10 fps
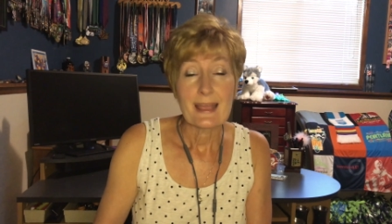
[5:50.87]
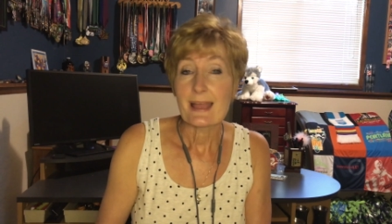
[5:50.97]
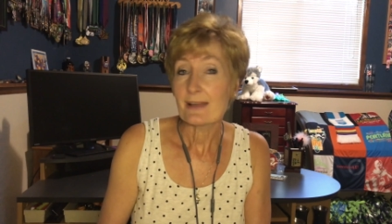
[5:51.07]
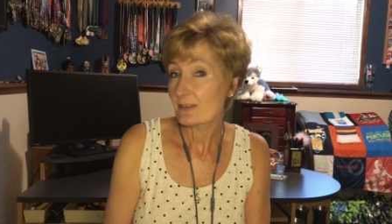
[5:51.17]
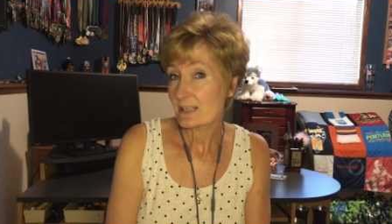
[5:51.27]

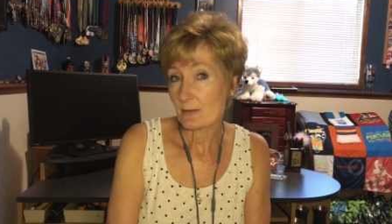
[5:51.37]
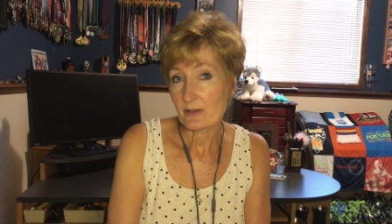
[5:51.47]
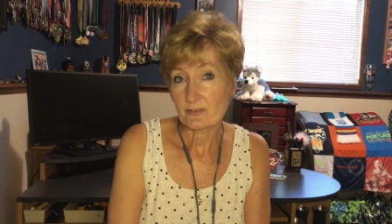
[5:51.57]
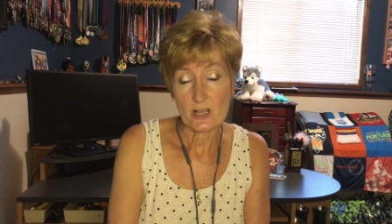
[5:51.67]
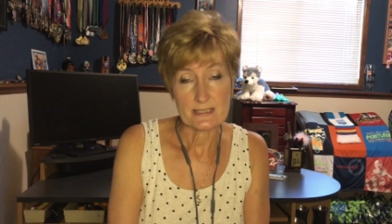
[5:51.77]
every time
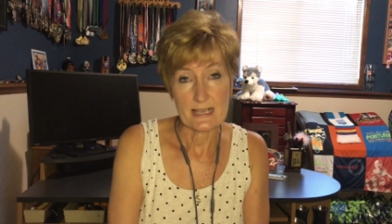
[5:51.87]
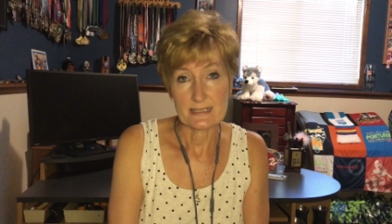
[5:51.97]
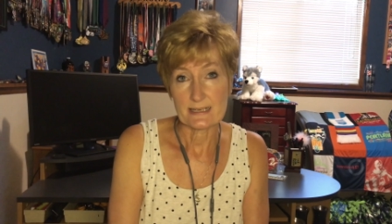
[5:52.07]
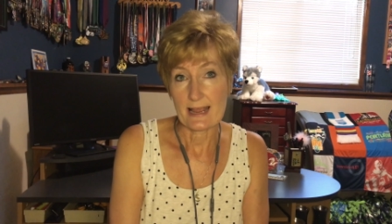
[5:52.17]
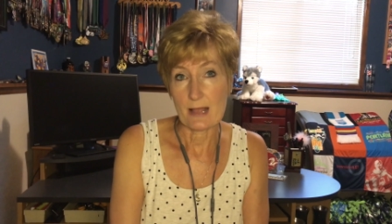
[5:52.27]
I've
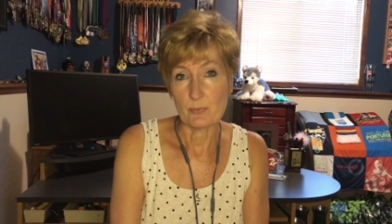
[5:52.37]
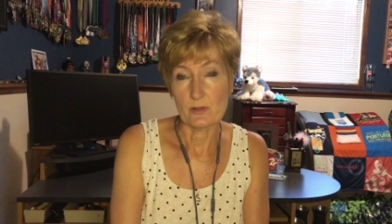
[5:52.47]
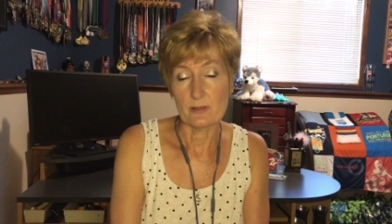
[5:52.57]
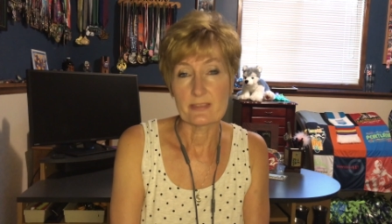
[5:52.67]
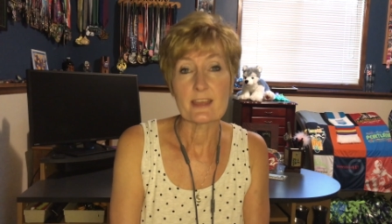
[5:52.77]
contacted
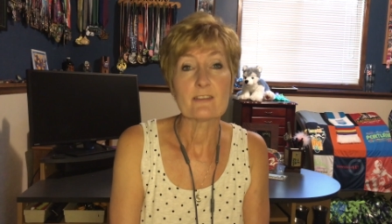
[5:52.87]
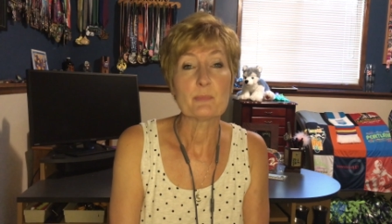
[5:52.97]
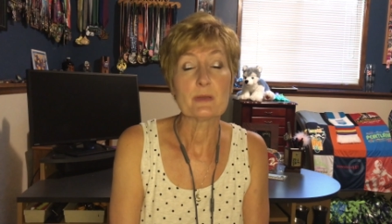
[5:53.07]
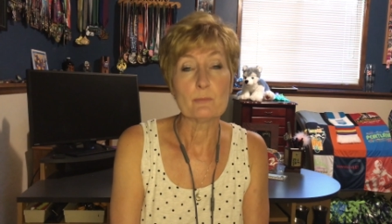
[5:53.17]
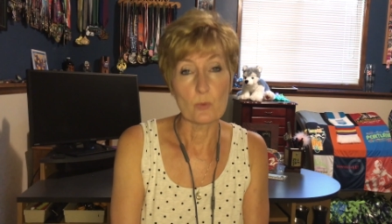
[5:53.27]
Apple, they have
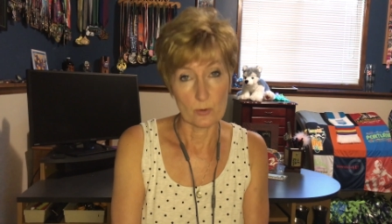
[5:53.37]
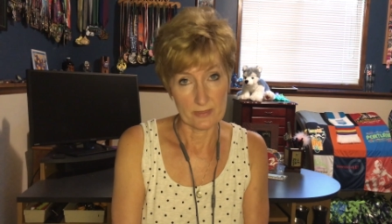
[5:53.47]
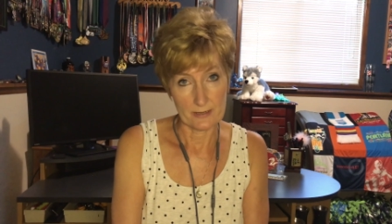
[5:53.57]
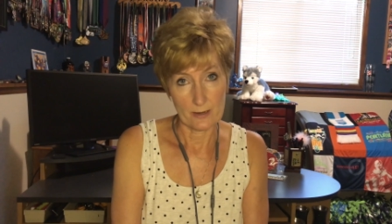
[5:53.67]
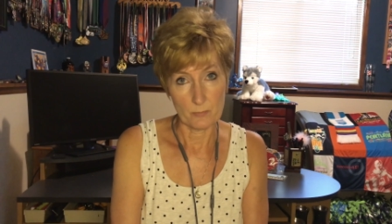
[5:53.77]
been more
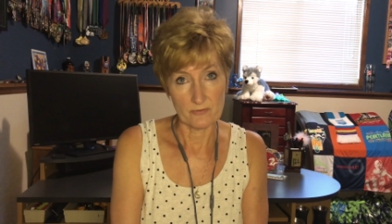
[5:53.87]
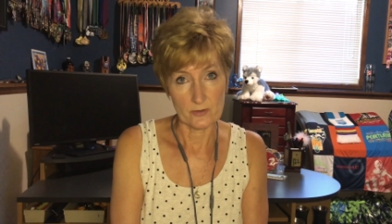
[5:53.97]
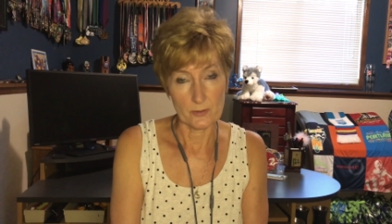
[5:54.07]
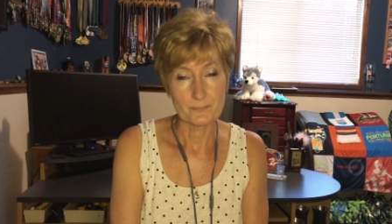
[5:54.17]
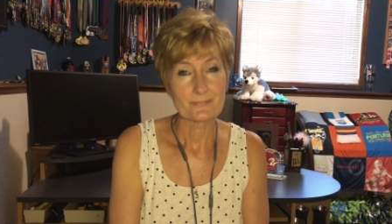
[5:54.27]
than helpful.